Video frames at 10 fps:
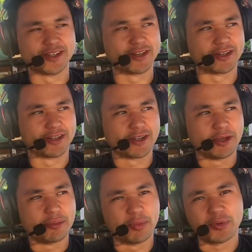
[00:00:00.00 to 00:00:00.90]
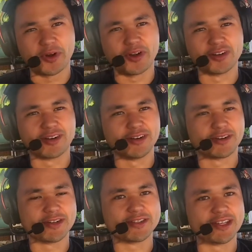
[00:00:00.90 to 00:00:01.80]
Are, but Paul, credit
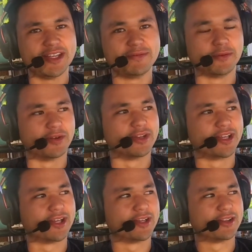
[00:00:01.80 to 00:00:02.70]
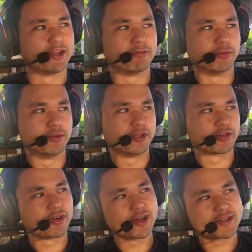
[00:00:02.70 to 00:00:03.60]
cards are evil. Like, they ruin your
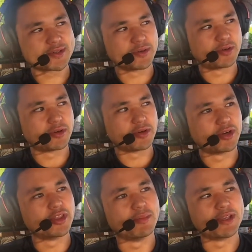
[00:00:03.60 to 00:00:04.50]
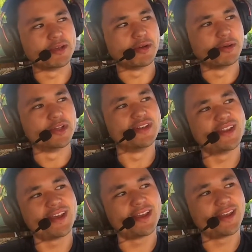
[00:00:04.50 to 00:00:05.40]
credit score and they make you go into
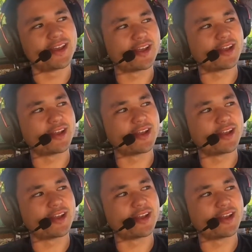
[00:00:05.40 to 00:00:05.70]
debt